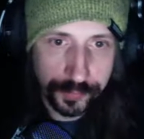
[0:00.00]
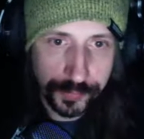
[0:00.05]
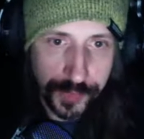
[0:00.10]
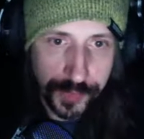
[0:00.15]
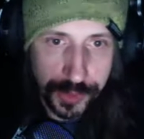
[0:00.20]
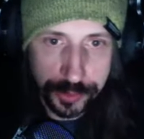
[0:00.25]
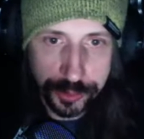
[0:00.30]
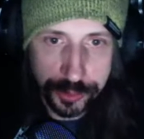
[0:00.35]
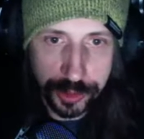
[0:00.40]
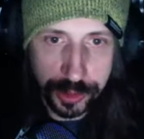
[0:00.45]

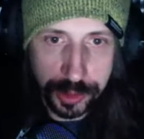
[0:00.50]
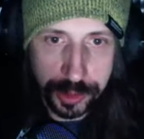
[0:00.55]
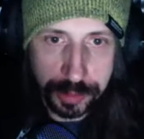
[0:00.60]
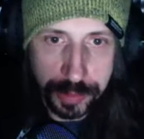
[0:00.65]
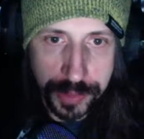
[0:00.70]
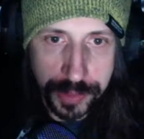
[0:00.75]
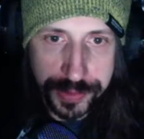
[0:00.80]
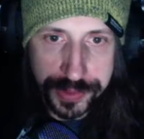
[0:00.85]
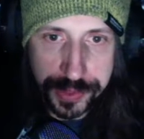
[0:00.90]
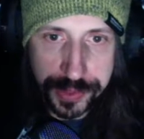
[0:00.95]
Checking
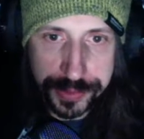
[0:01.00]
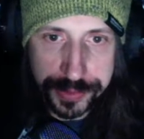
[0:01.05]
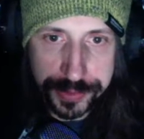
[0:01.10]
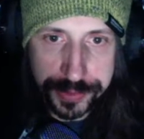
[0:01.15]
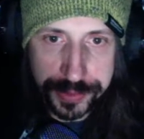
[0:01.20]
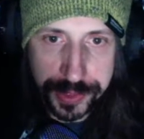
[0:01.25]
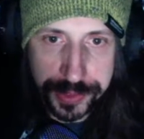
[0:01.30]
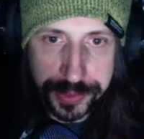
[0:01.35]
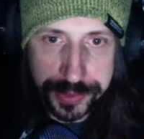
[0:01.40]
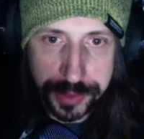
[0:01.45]
my
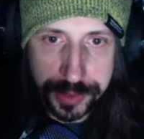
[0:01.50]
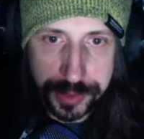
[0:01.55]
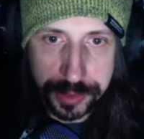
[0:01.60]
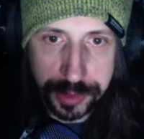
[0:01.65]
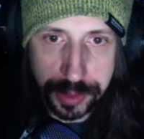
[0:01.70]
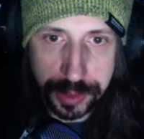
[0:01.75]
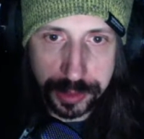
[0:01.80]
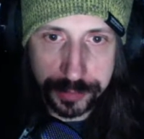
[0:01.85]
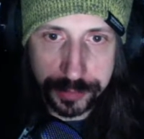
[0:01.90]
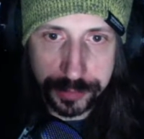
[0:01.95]
sensors, I saw
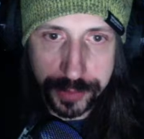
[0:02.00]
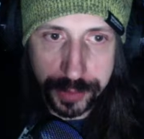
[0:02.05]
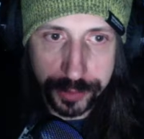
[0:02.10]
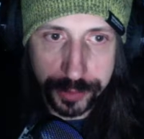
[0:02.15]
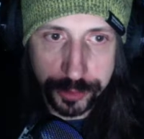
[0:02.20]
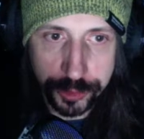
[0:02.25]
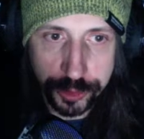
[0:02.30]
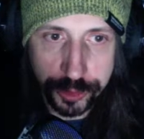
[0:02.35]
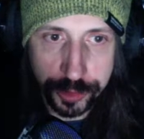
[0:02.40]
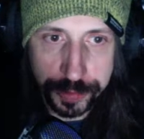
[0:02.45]
none of the
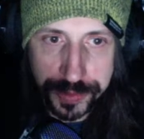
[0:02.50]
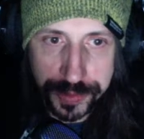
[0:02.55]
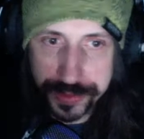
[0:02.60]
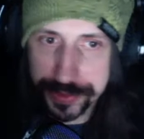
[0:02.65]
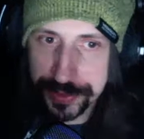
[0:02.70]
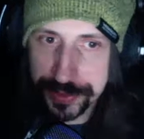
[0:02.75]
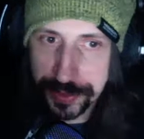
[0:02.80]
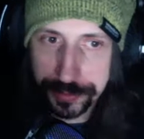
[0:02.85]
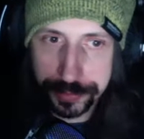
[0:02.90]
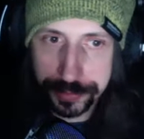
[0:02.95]
other ships and
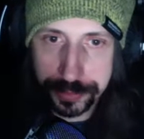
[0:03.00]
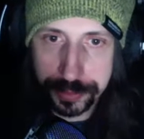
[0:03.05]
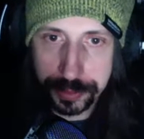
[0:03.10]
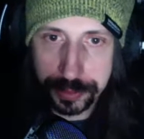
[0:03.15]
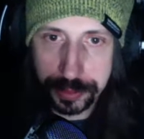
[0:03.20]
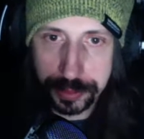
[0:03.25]
suffered